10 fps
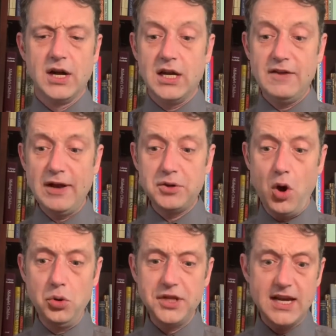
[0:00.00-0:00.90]
he found
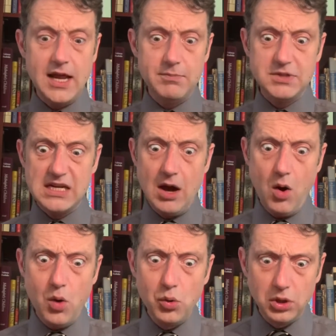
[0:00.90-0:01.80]
only an empty
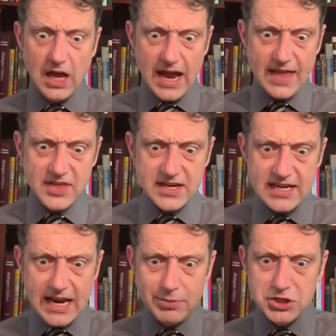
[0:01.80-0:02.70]
hole and the
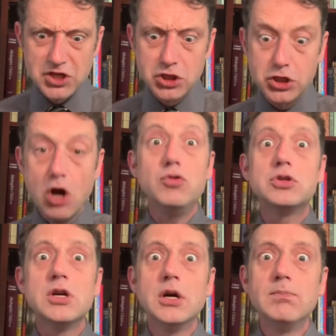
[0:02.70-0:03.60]
neighbor's goat
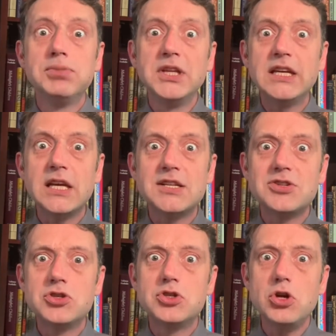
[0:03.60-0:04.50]
blinking
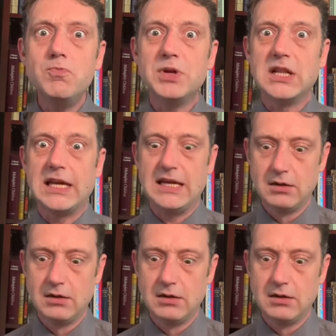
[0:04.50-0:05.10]
stupidly.